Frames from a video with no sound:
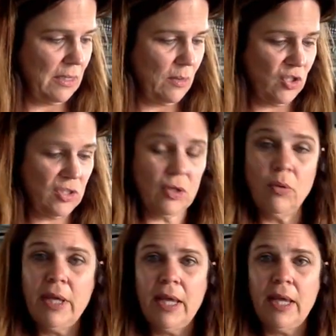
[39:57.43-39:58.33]
which is
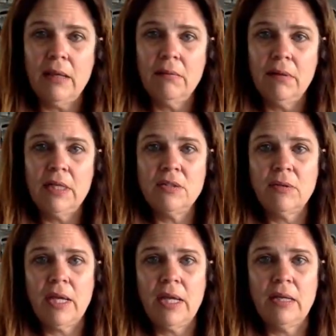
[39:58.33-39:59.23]
okay. It's
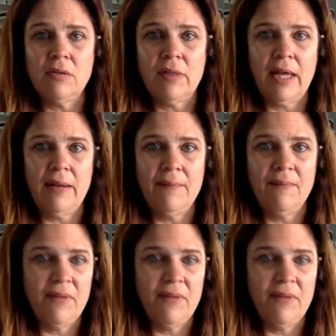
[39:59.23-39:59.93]
okay to do that.